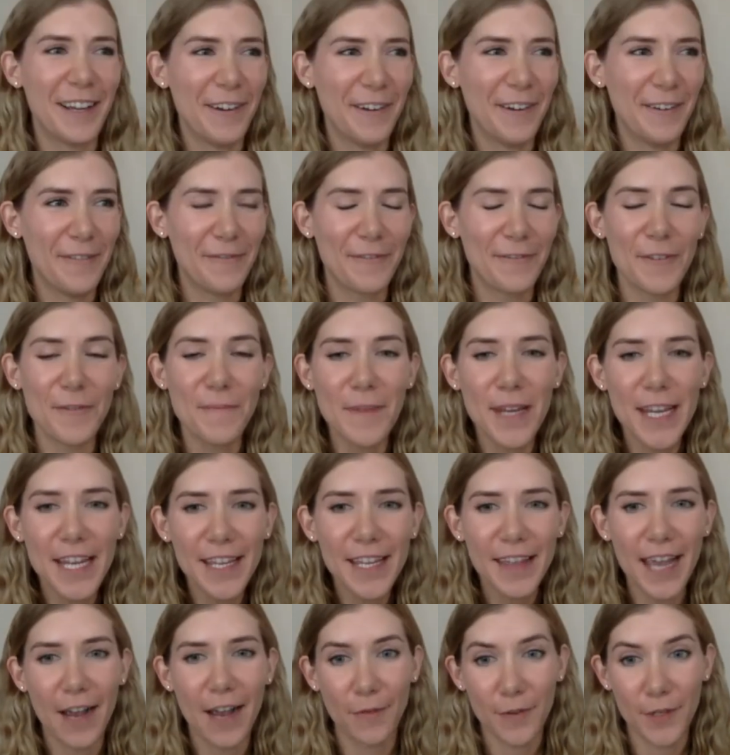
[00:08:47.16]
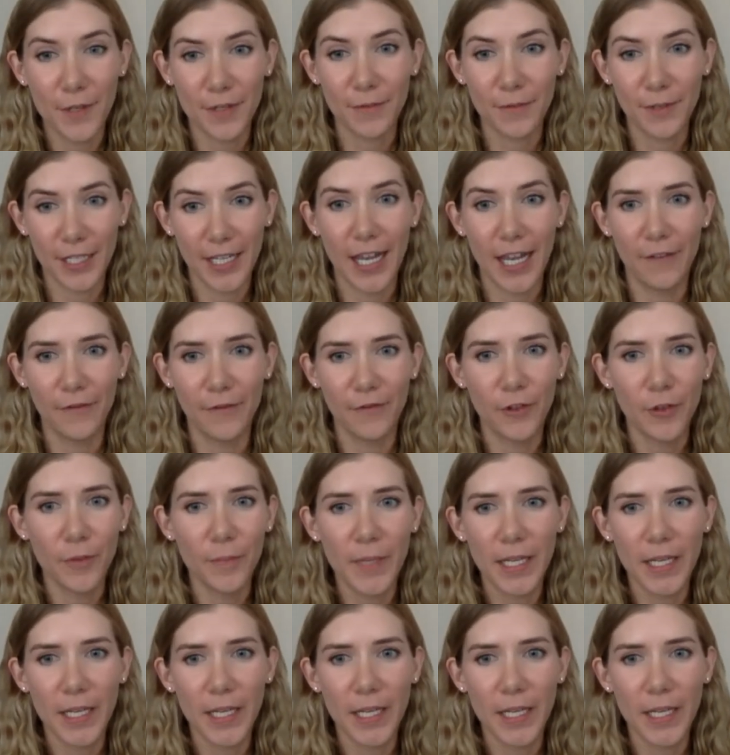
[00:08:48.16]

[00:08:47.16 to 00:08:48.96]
So for me, that was really helpful